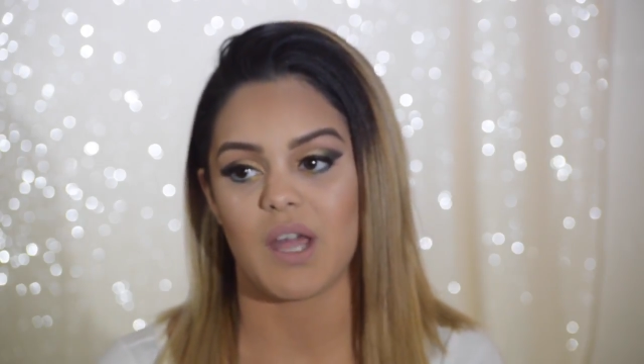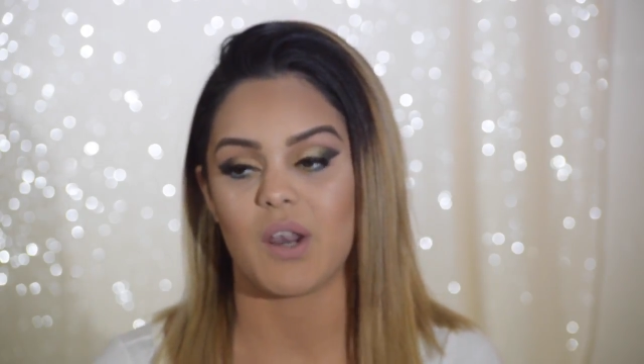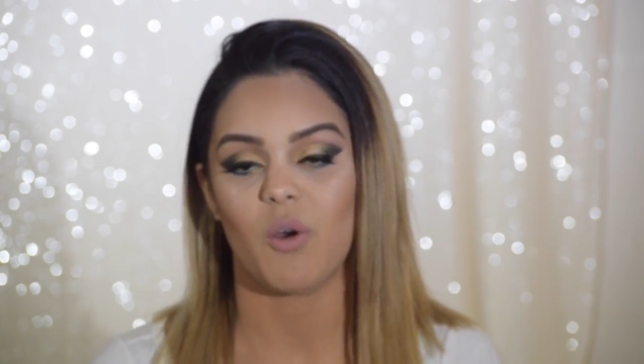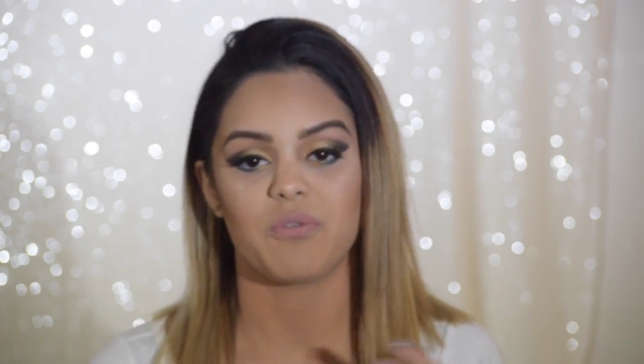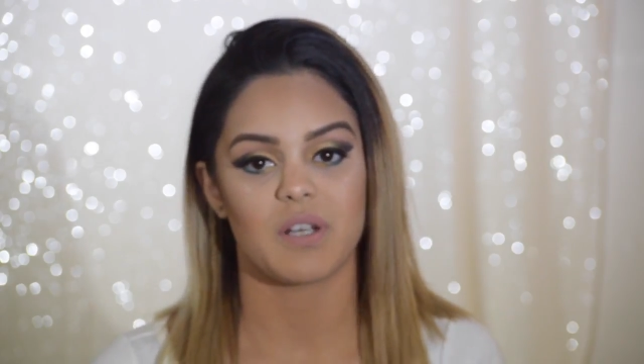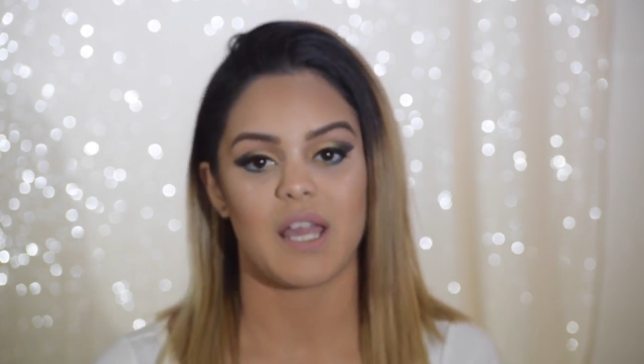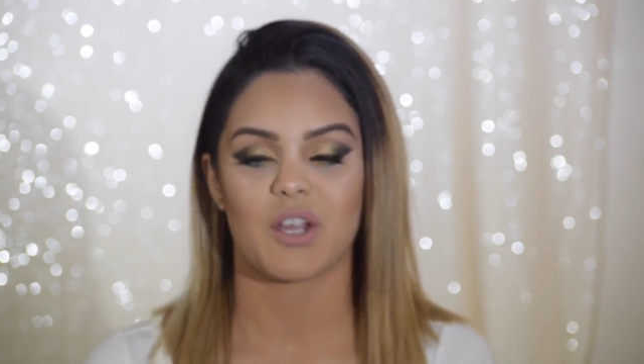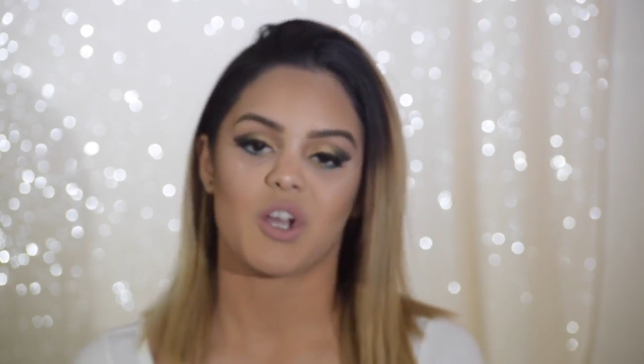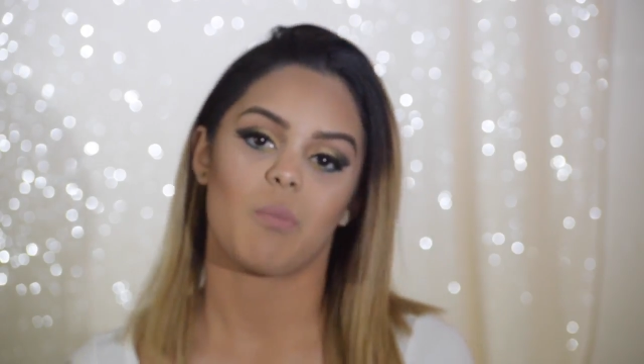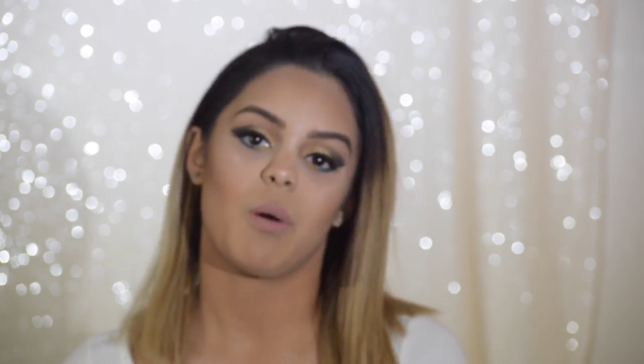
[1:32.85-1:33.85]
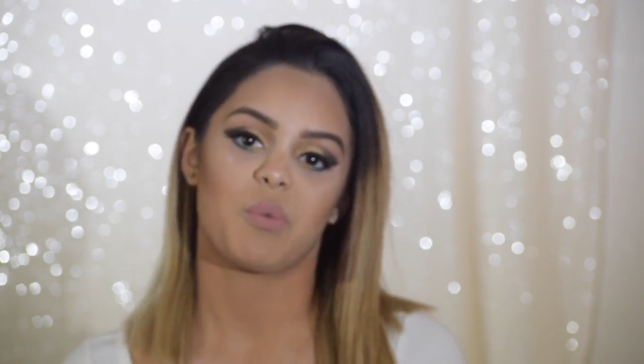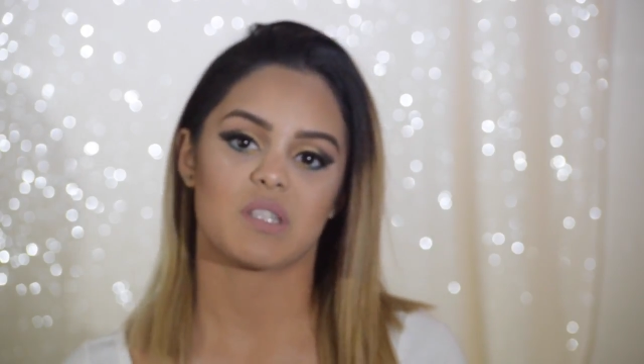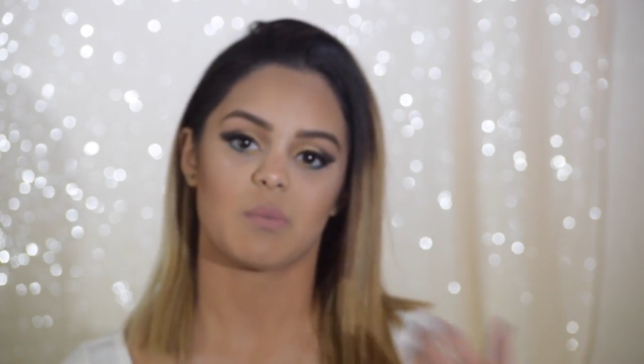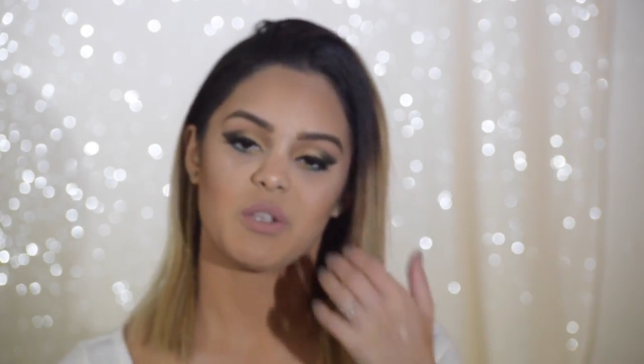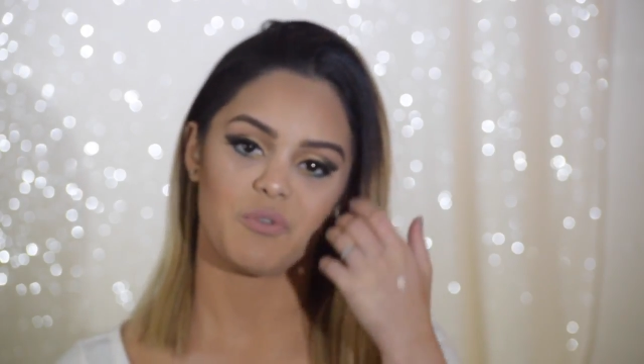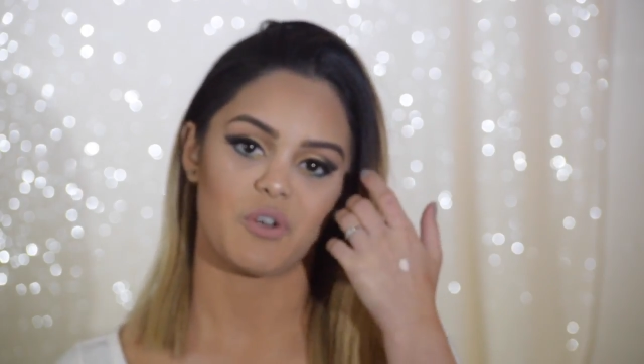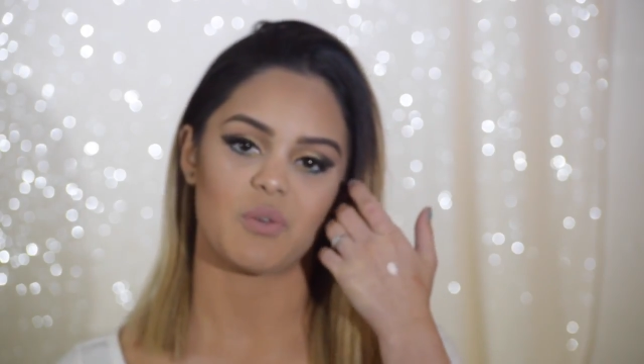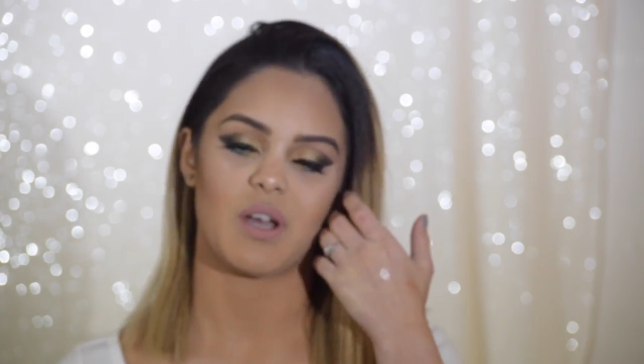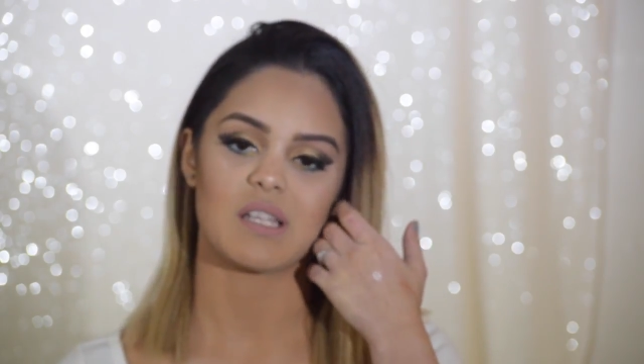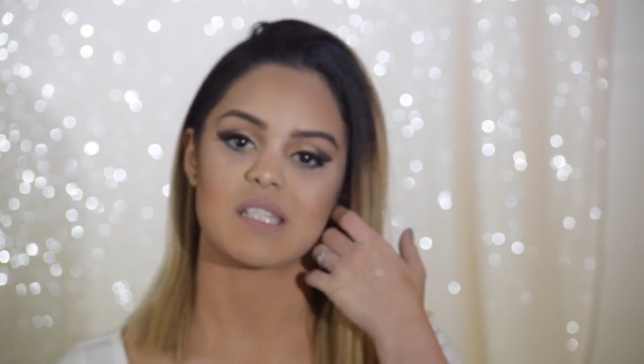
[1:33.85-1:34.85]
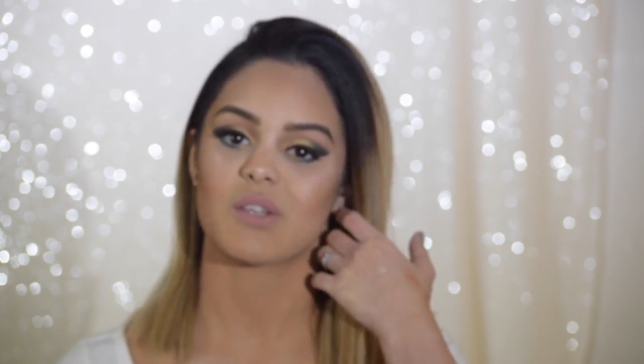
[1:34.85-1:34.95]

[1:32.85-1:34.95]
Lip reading: and hopefully I could come up with something for you guys.